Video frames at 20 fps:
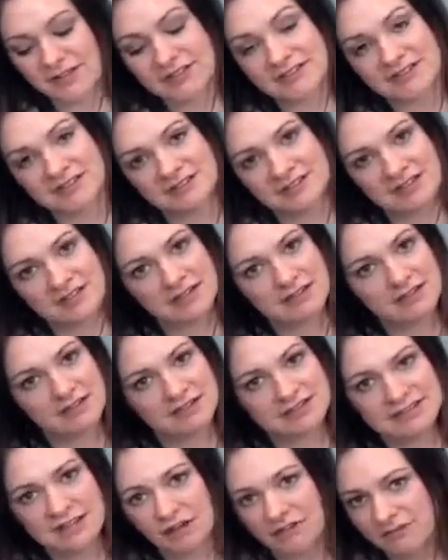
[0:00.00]
This is a,
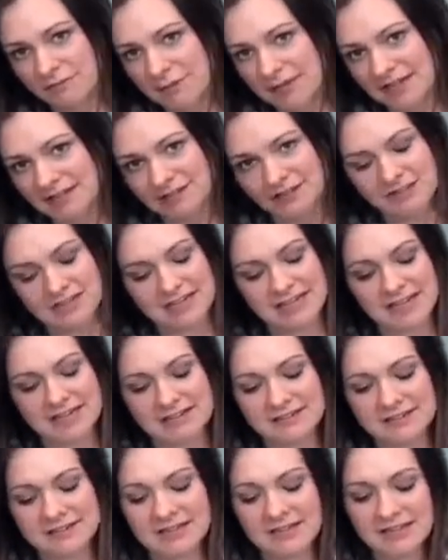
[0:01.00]
a self-mailer
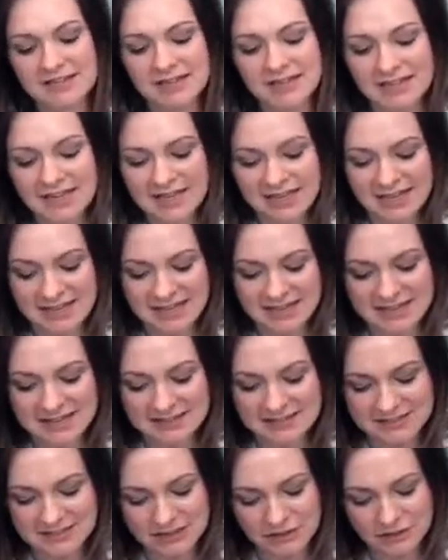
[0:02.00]
again,
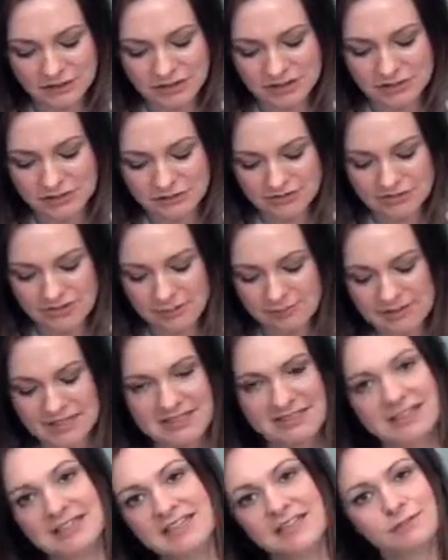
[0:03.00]
and, you know, you could do
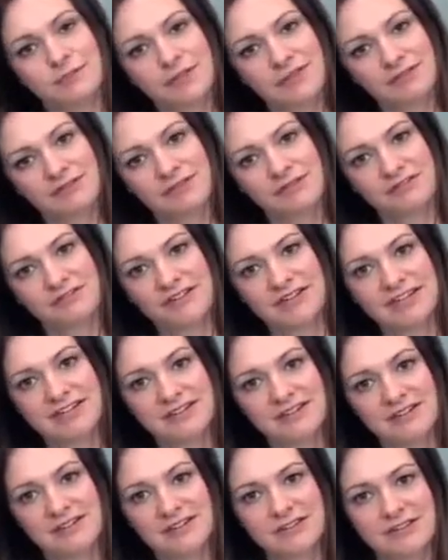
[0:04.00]
something neat with a
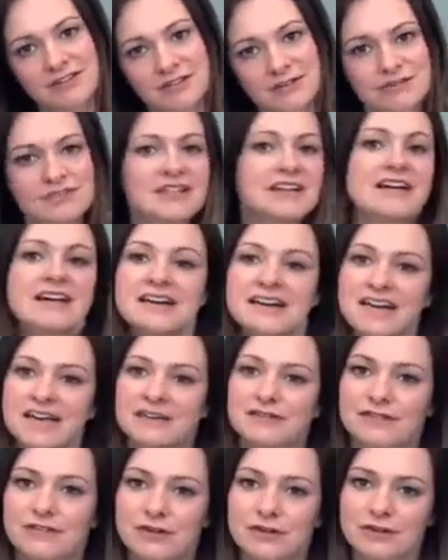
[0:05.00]
reveal using a
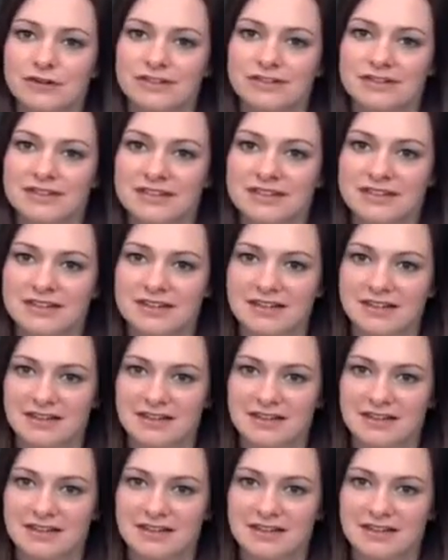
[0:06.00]
gatefold